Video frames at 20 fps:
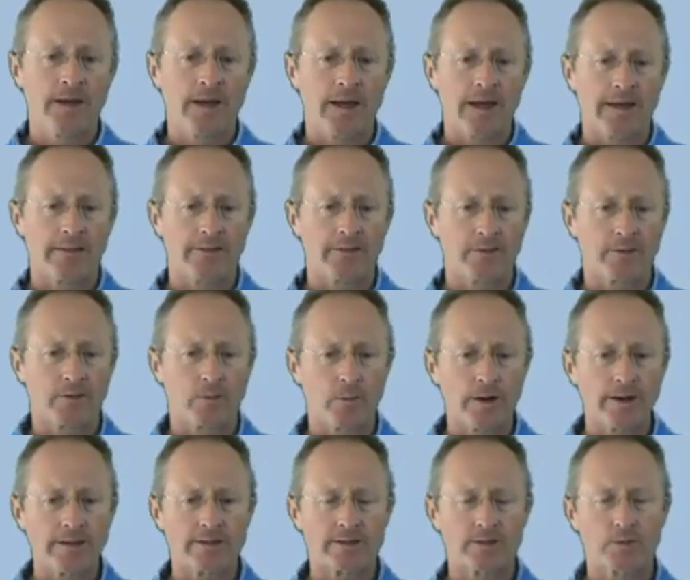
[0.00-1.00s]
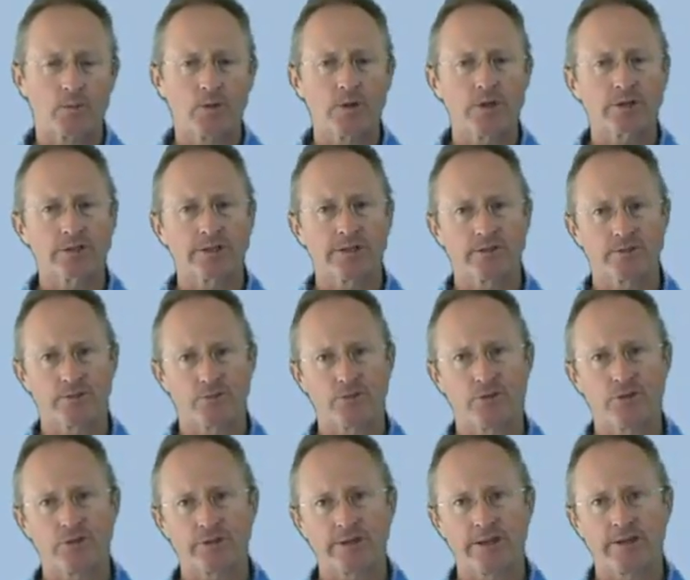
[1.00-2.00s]
And the way this works is through
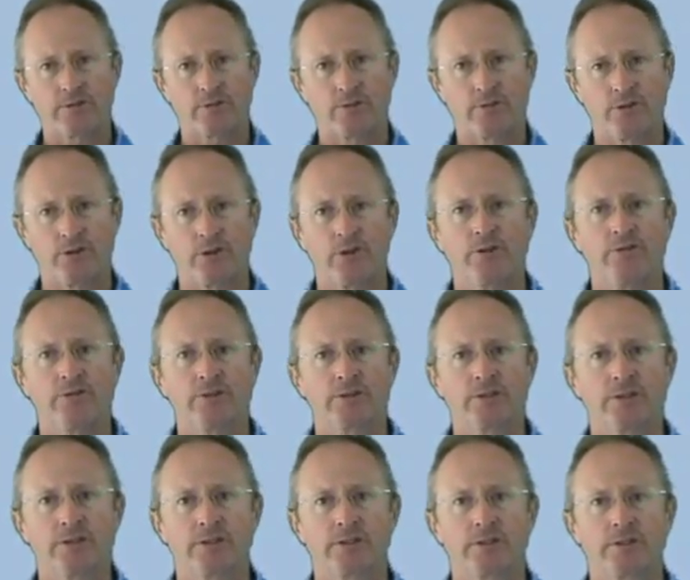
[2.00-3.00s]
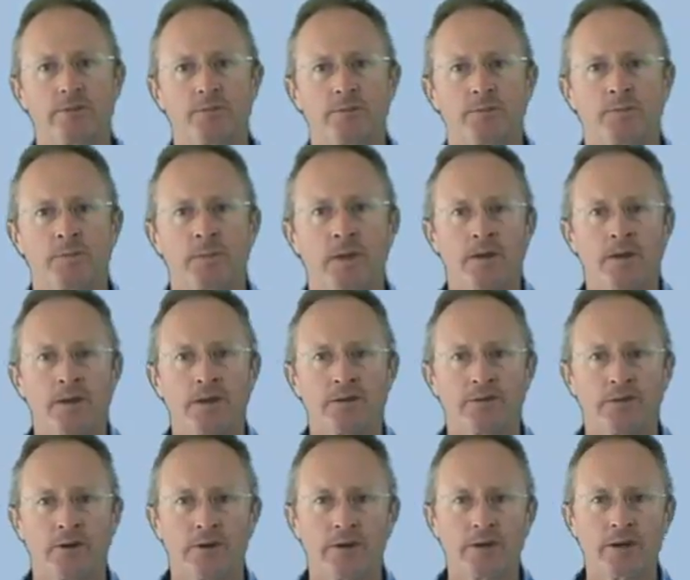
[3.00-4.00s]
the central nervous system.
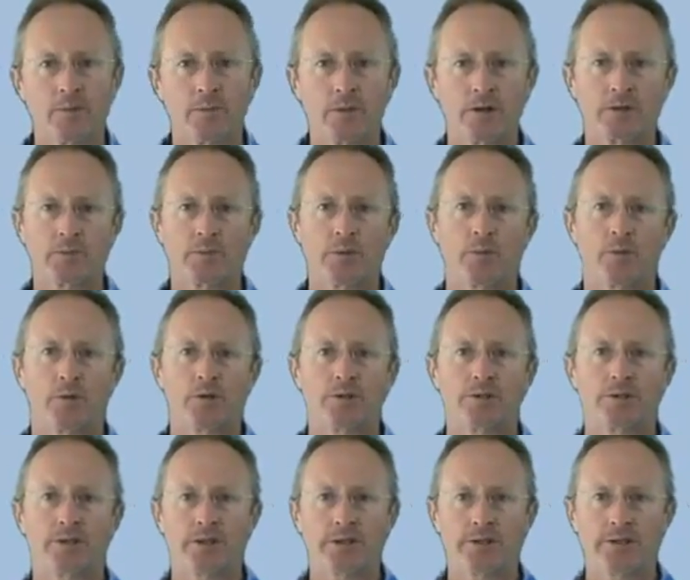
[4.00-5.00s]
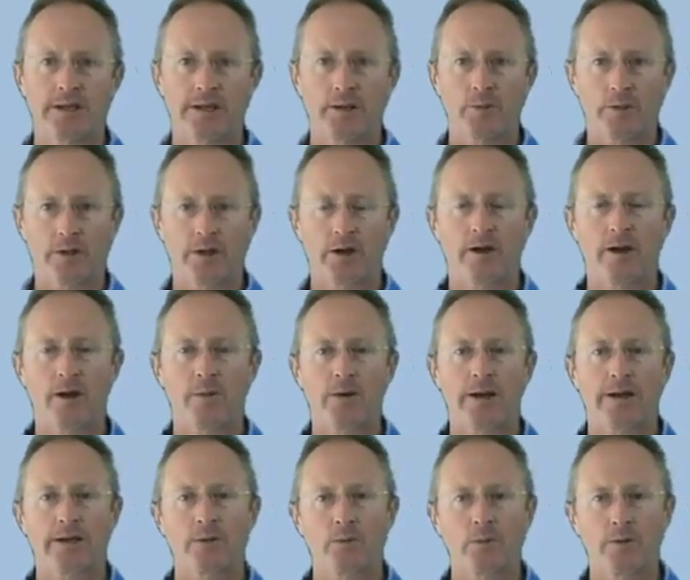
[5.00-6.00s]
So I know most people associated with
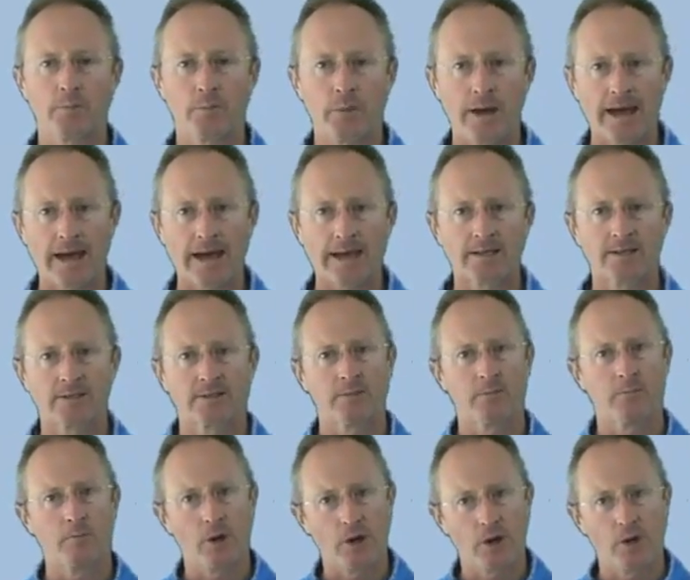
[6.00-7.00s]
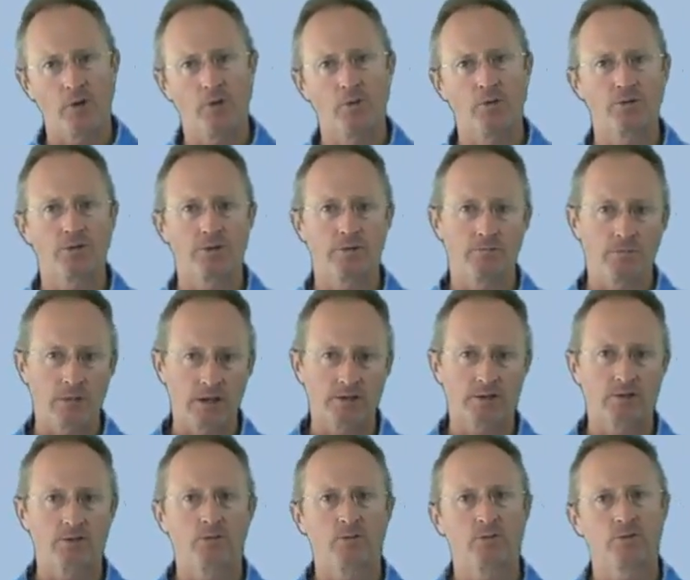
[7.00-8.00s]
chiropractic with backs and bones and
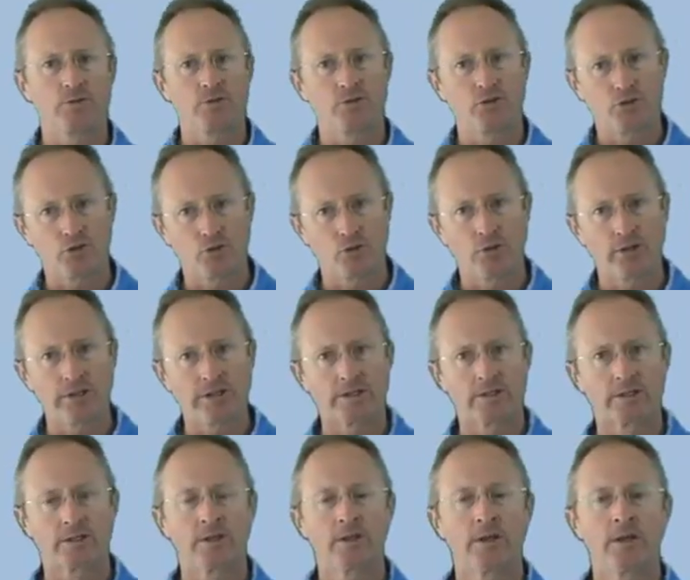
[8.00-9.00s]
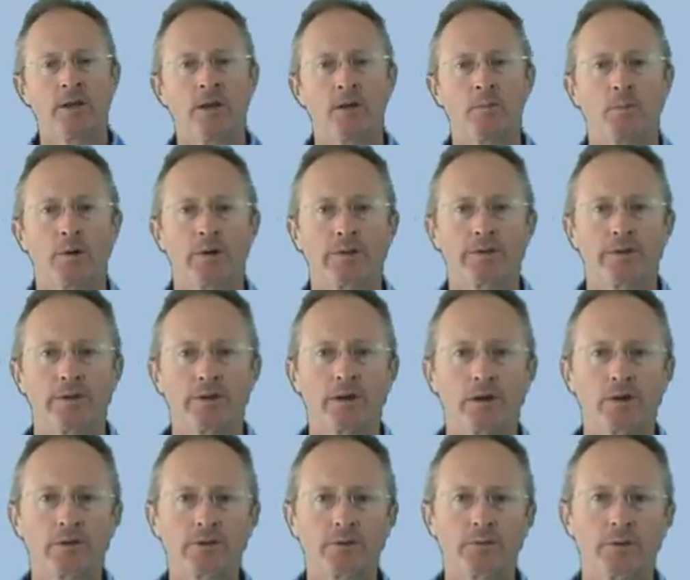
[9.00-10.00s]
muscles and joints, but the
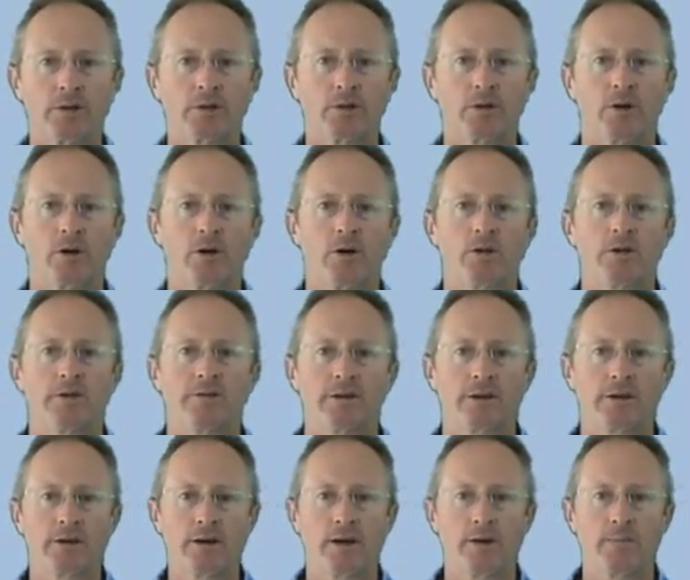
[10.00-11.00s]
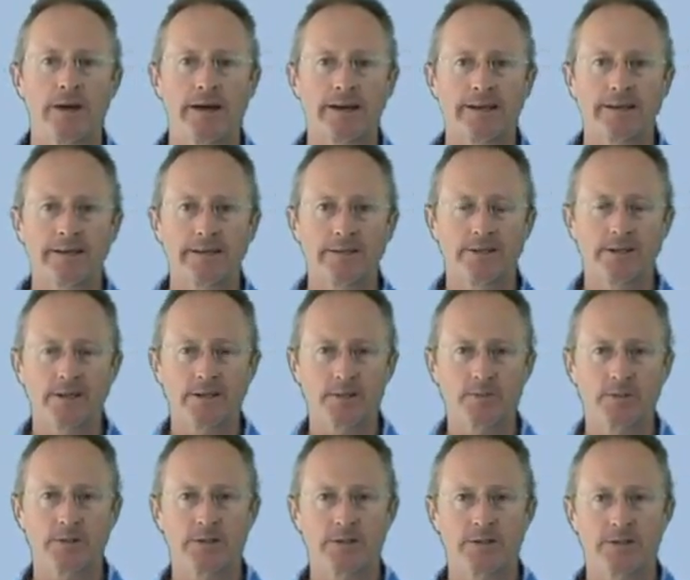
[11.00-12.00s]
ultimate goal of a chiropractic
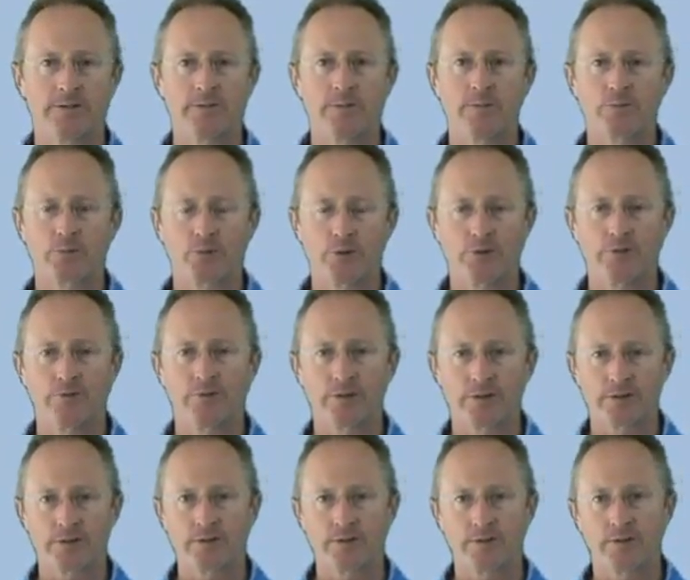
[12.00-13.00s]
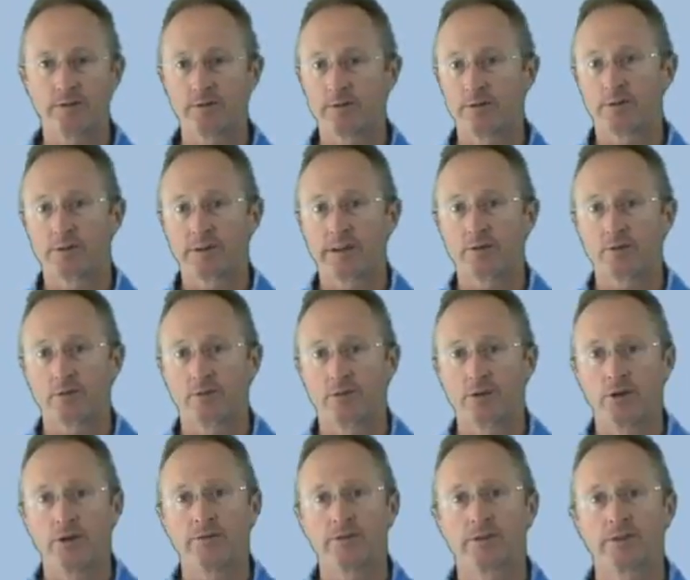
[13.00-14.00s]
adjustment is to improve the central
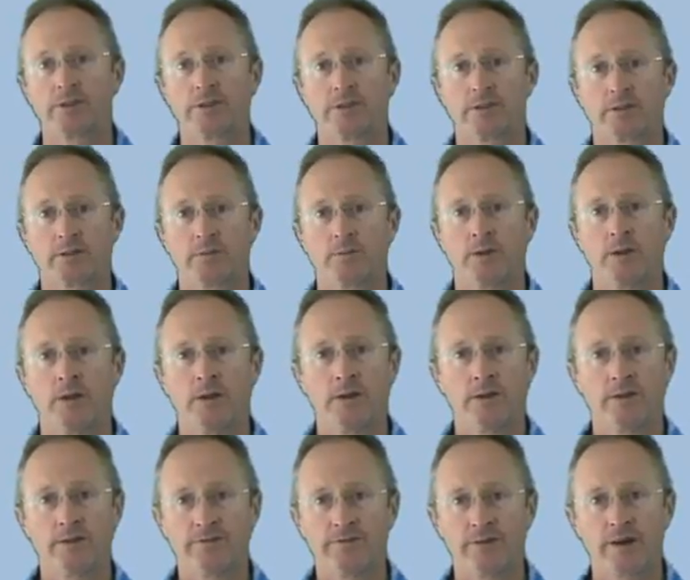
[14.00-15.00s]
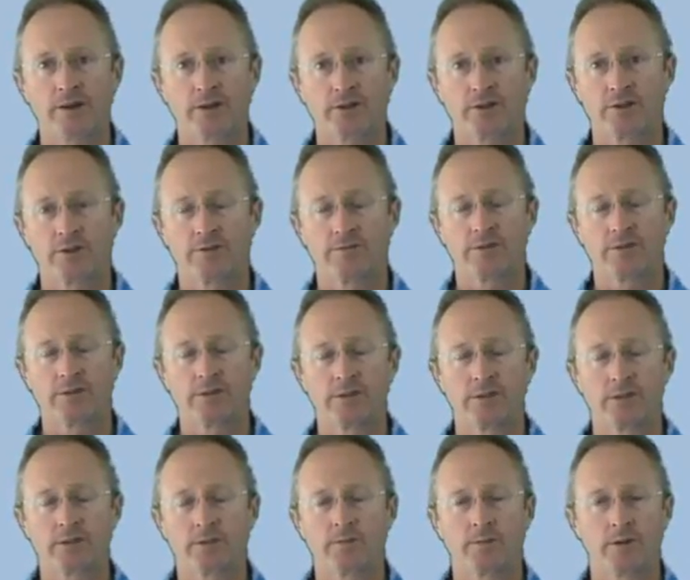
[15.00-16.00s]
nervous system, the function of the
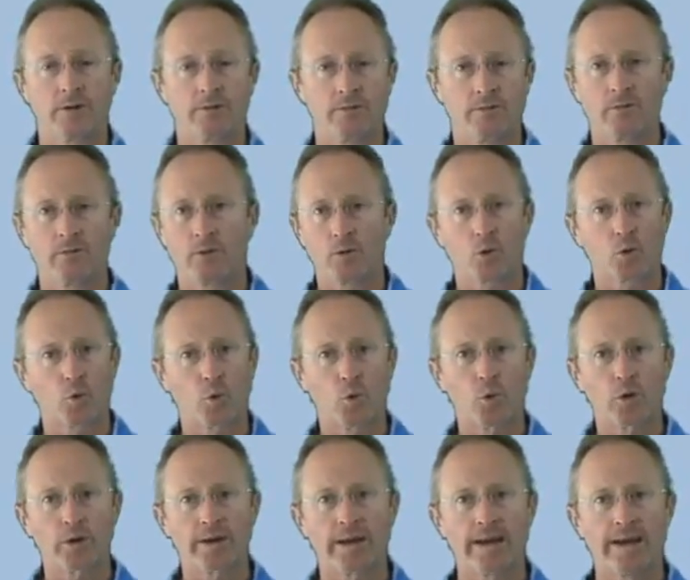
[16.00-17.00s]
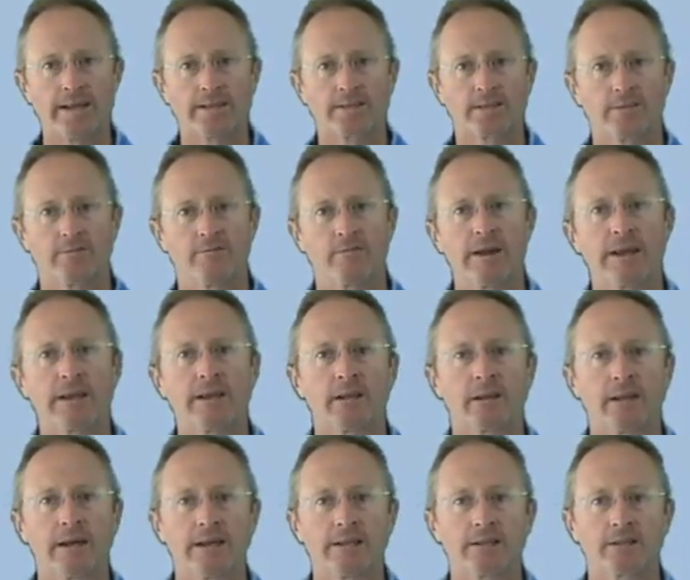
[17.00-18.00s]
system that coordinates and
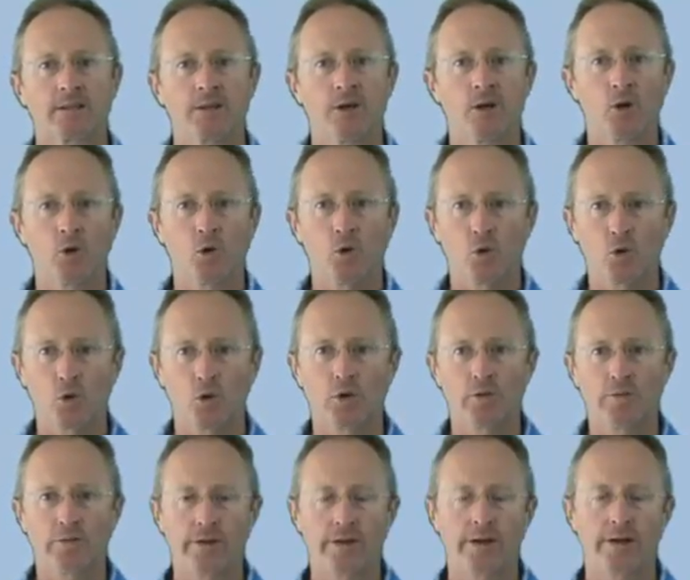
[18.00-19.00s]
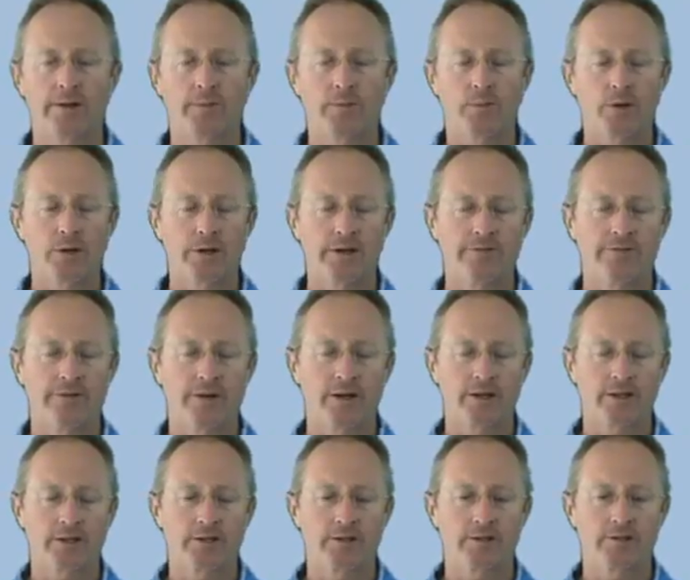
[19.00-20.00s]
regulates all of the other body
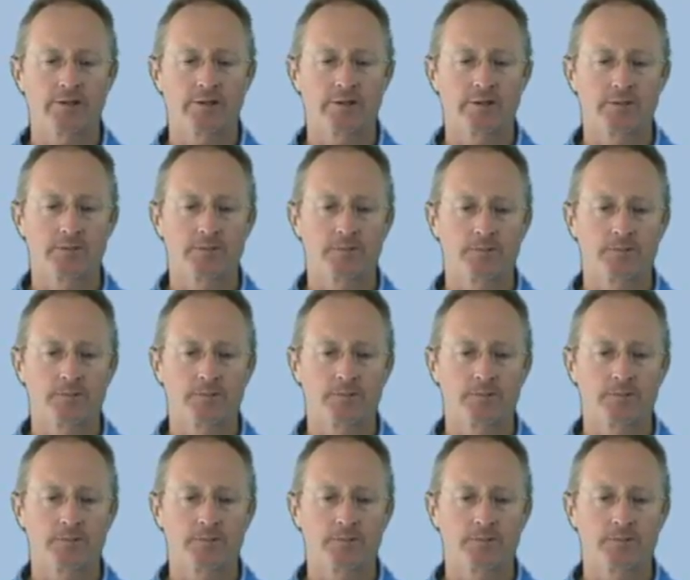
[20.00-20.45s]
functions.